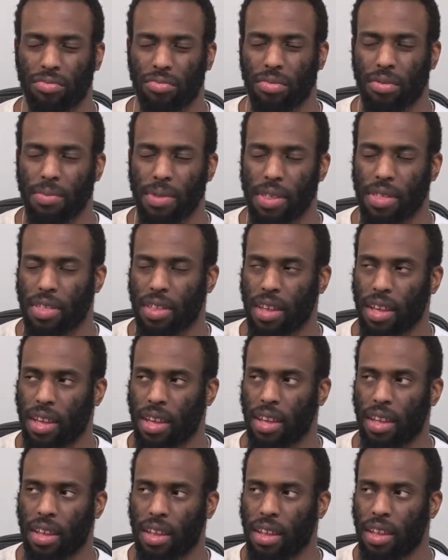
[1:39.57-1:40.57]
Let me think.
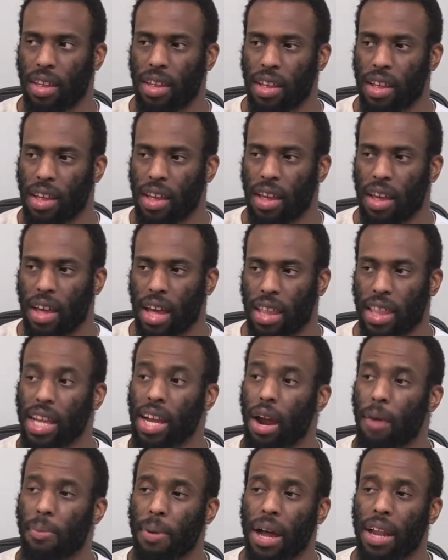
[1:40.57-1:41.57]
I
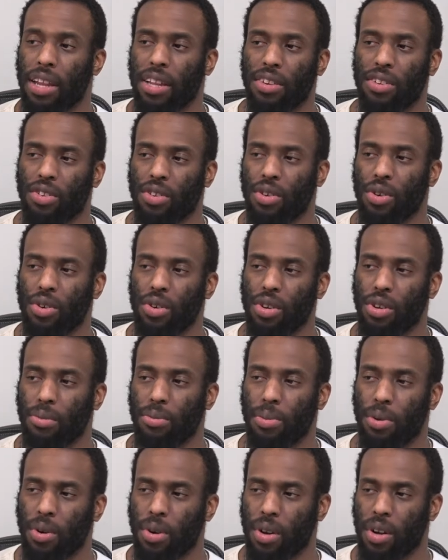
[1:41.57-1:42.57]
think I'll probably do your
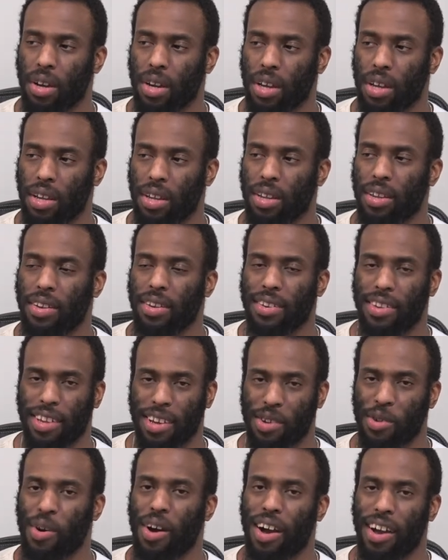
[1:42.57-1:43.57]
boy
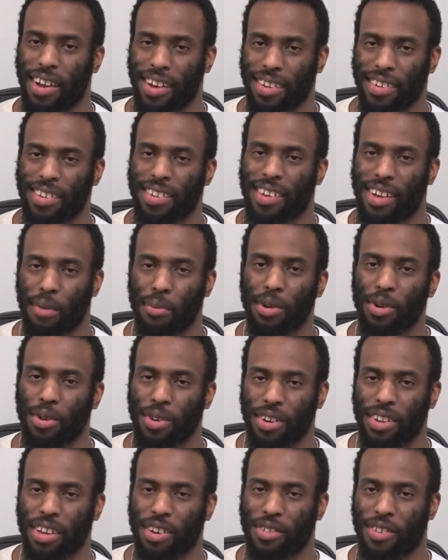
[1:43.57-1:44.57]
Daquan. I'm gonna
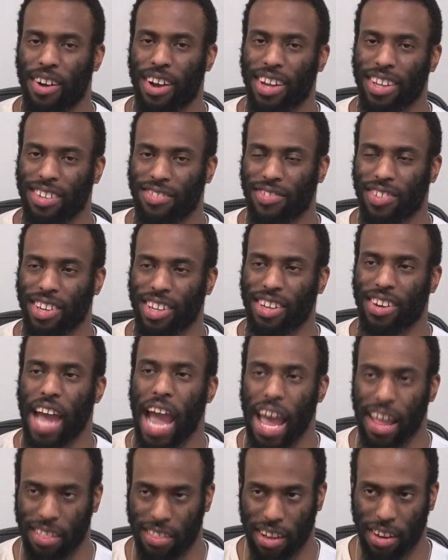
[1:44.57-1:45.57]
do Daquan's video
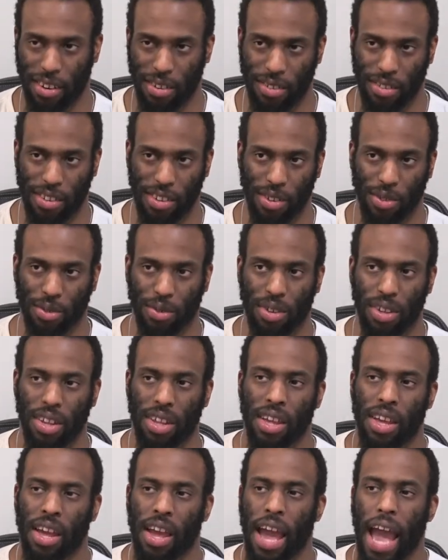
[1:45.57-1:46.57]
after I do this one.
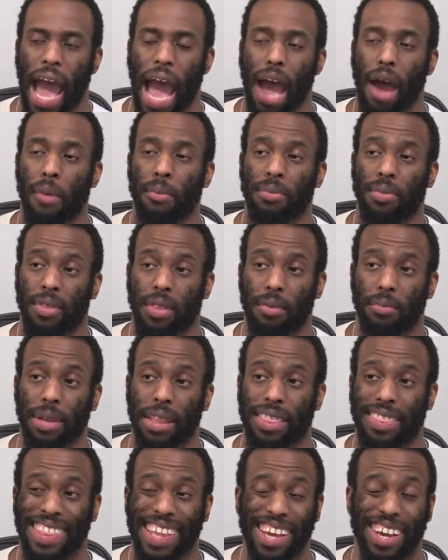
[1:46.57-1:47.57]
I'm gonna
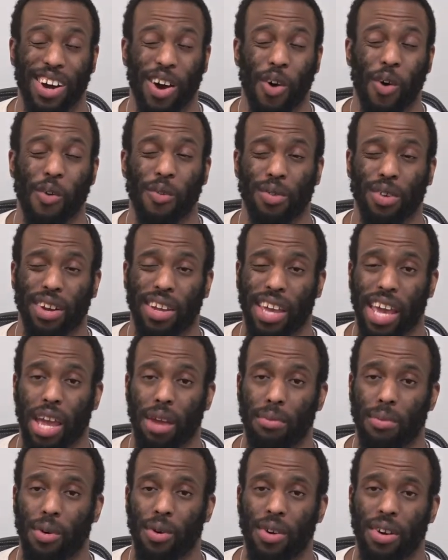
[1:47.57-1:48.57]
think over
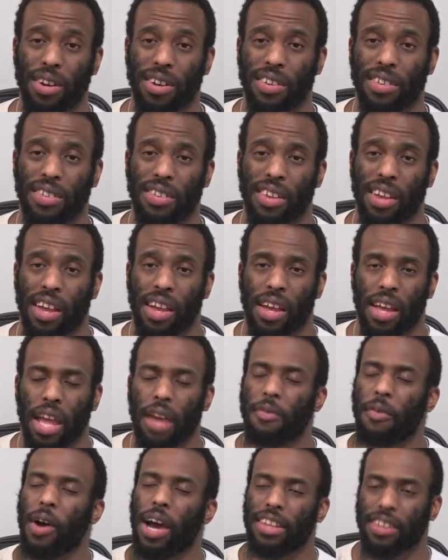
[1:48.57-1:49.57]
K-More's.
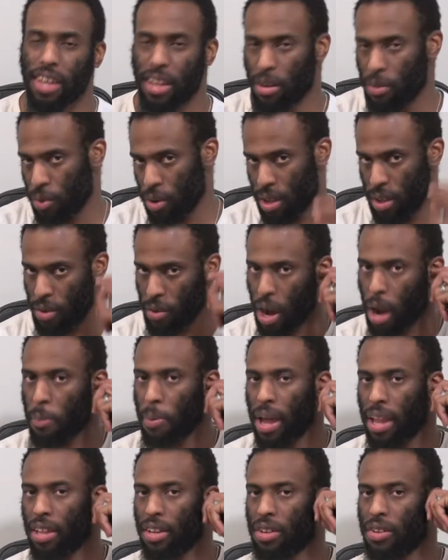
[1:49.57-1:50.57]
And well, I'll tell you what. What I'll
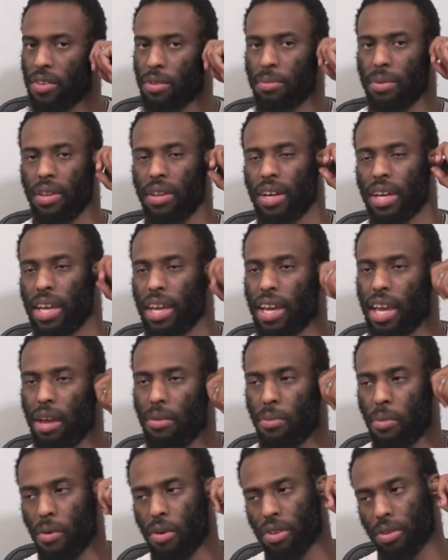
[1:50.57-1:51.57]
probably do, I'm gonna look at
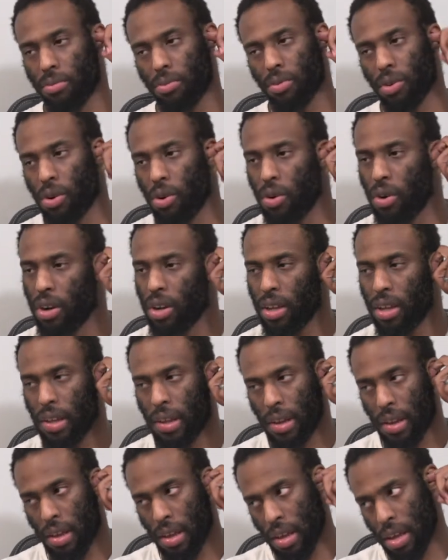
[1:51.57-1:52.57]
K-More's and record
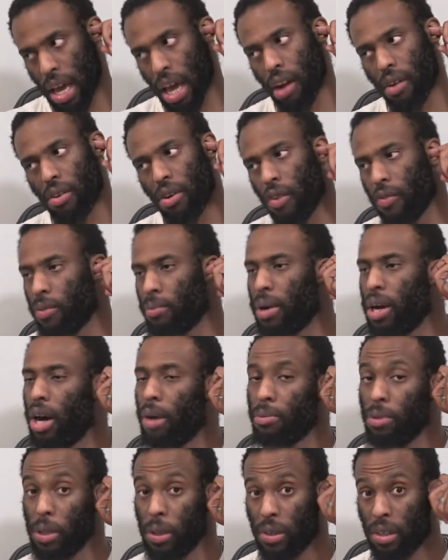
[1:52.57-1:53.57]
it. I don't know if I'm gonna
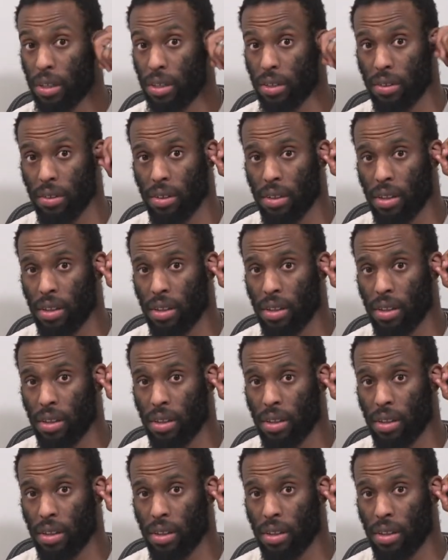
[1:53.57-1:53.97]
upload it.